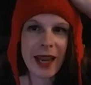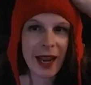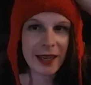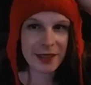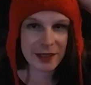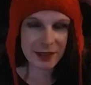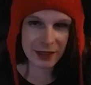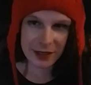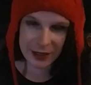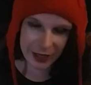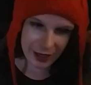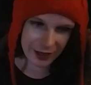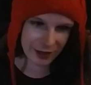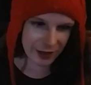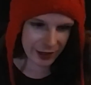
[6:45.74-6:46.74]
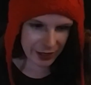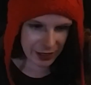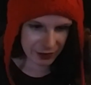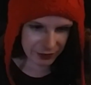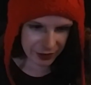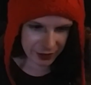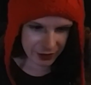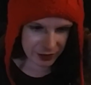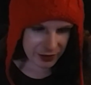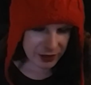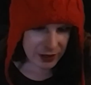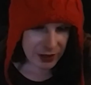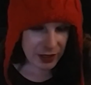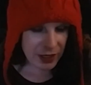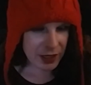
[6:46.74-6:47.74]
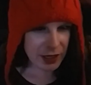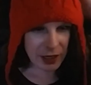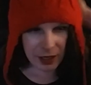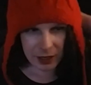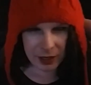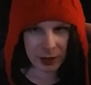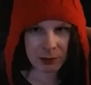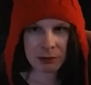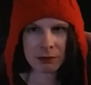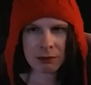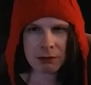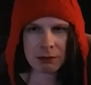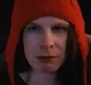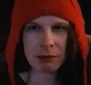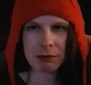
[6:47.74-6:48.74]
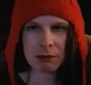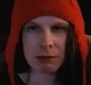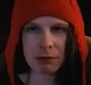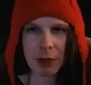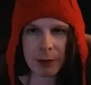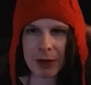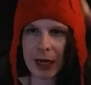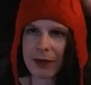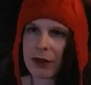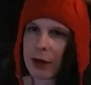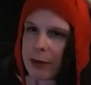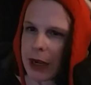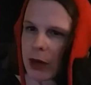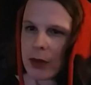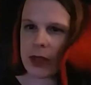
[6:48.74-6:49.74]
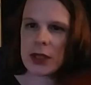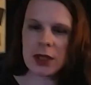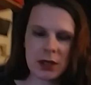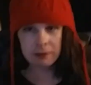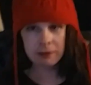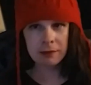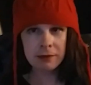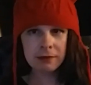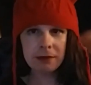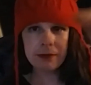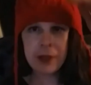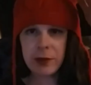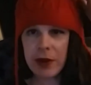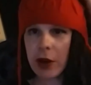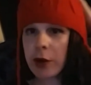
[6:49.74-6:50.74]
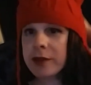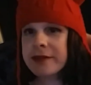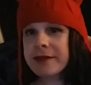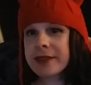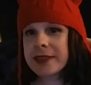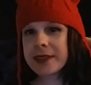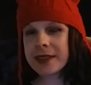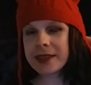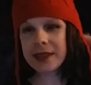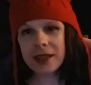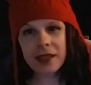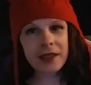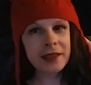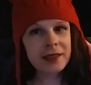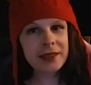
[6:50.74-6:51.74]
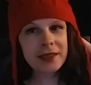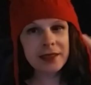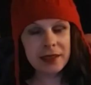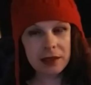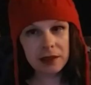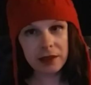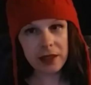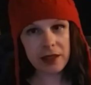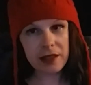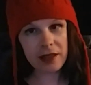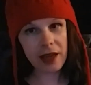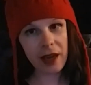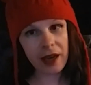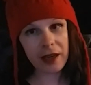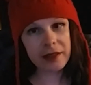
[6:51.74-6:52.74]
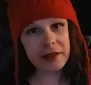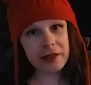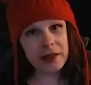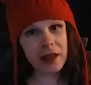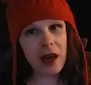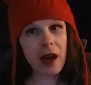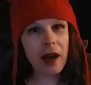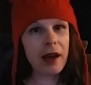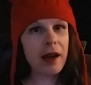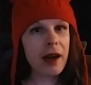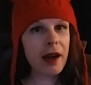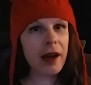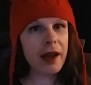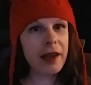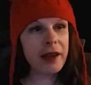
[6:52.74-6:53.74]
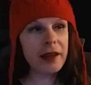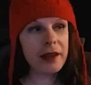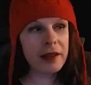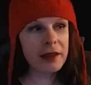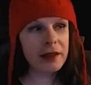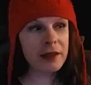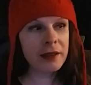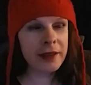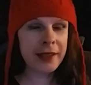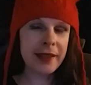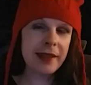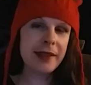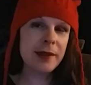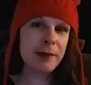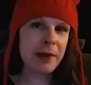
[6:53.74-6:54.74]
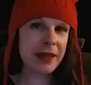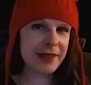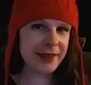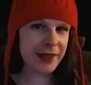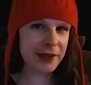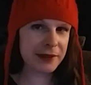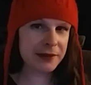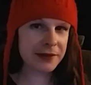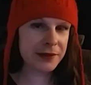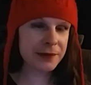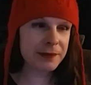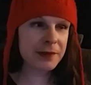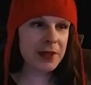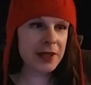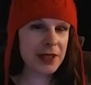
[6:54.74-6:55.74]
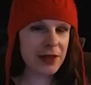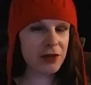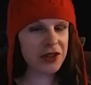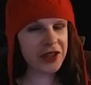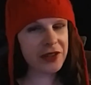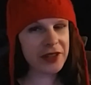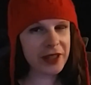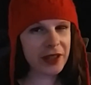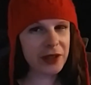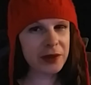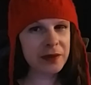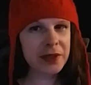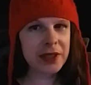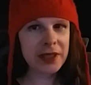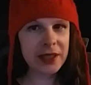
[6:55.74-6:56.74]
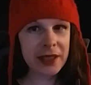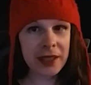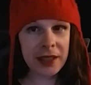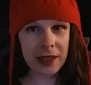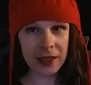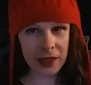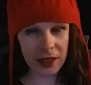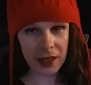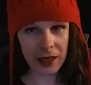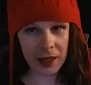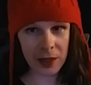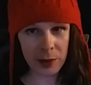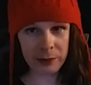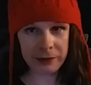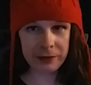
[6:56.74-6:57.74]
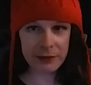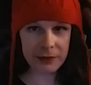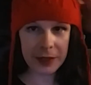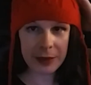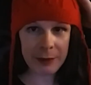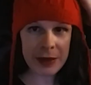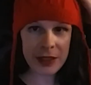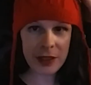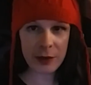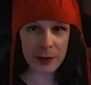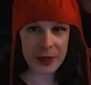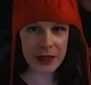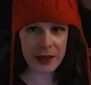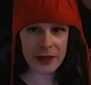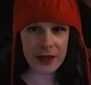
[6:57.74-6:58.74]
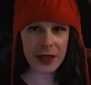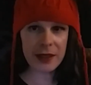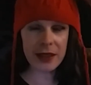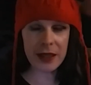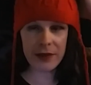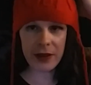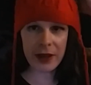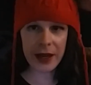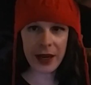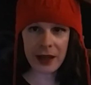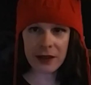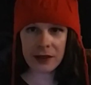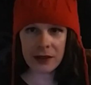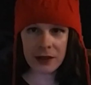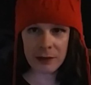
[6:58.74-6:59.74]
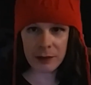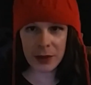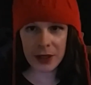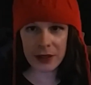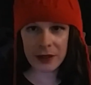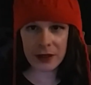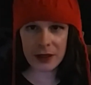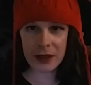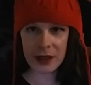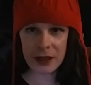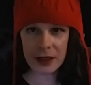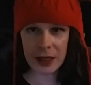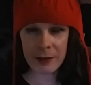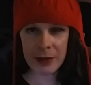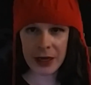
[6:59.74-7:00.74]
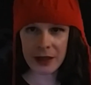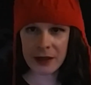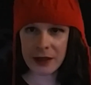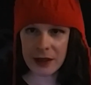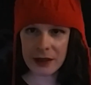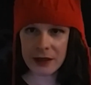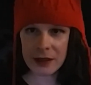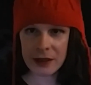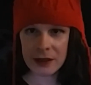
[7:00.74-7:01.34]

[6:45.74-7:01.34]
hat I have here. I might have it on backwards. There we go. This hat I knitted myself several years ago. It meant to be a devil hat, but I made the